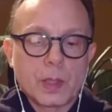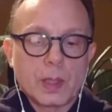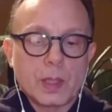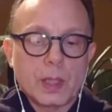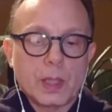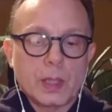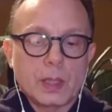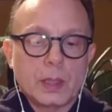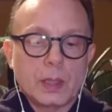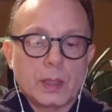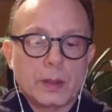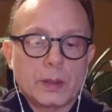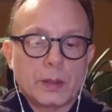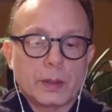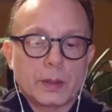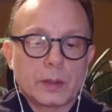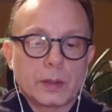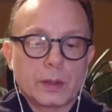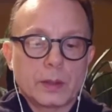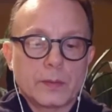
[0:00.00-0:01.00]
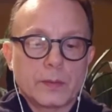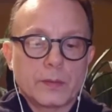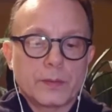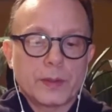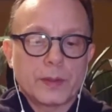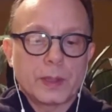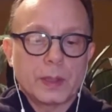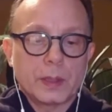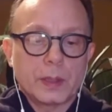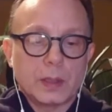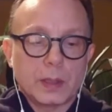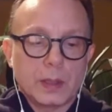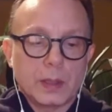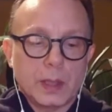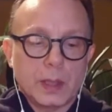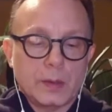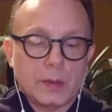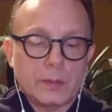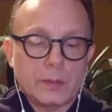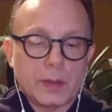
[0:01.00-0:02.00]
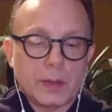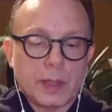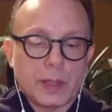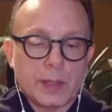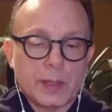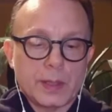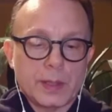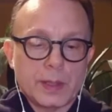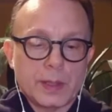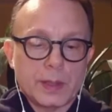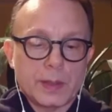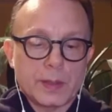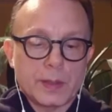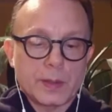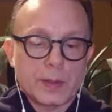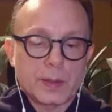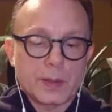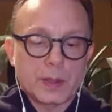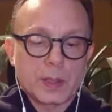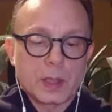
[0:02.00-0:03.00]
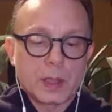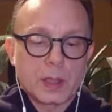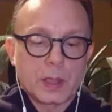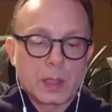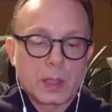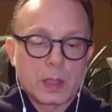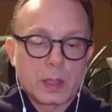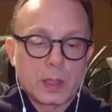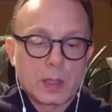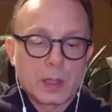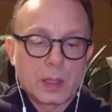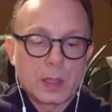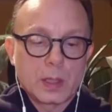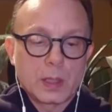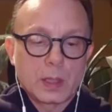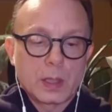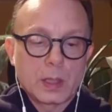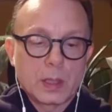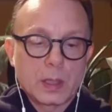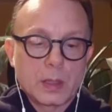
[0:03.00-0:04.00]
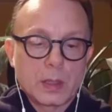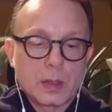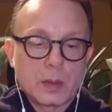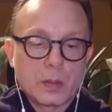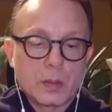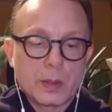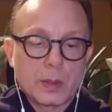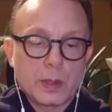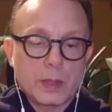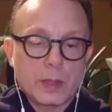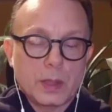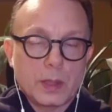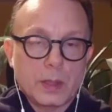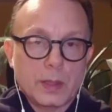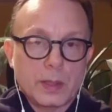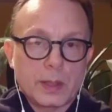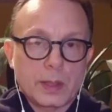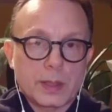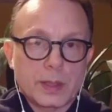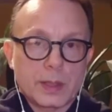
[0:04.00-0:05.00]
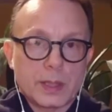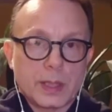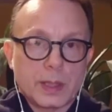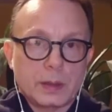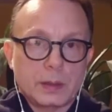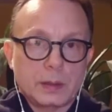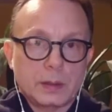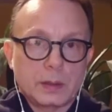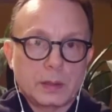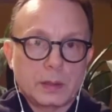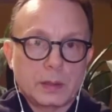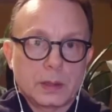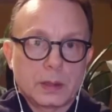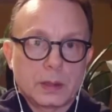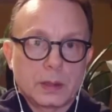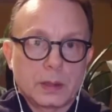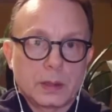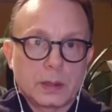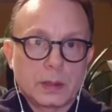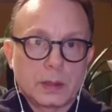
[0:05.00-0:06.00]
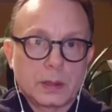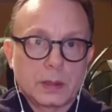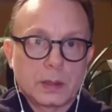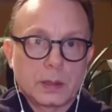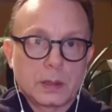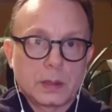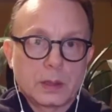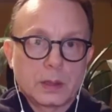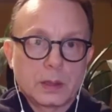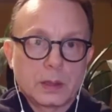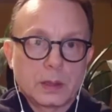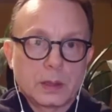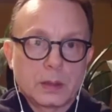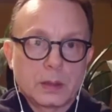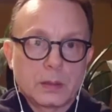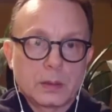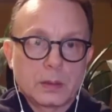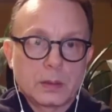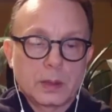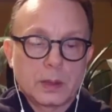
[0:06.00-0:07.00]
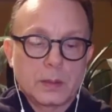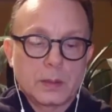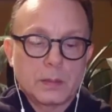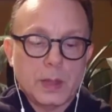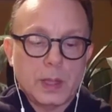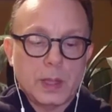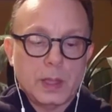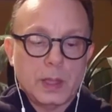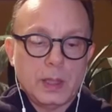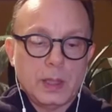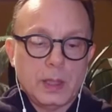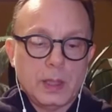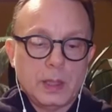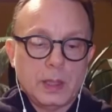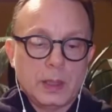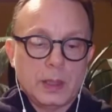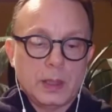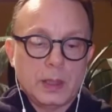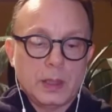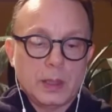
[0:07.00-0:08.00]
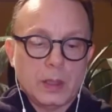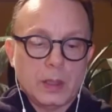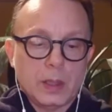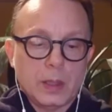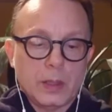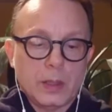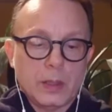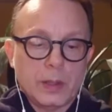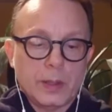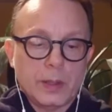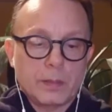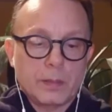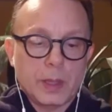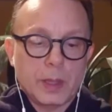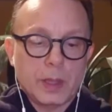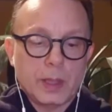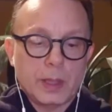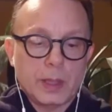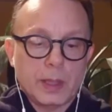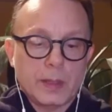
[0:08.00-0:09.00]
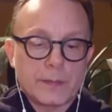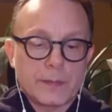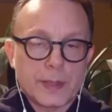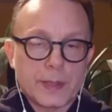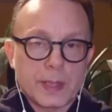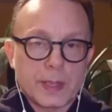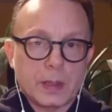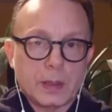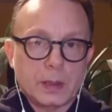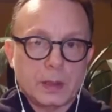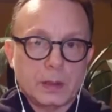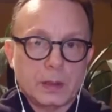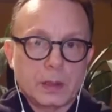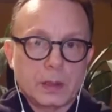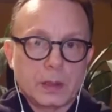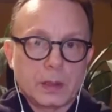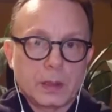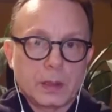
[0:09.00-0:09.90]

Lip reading: that inner good feeling that arises when the heart is settled, when the mind, the heart, and body have settled?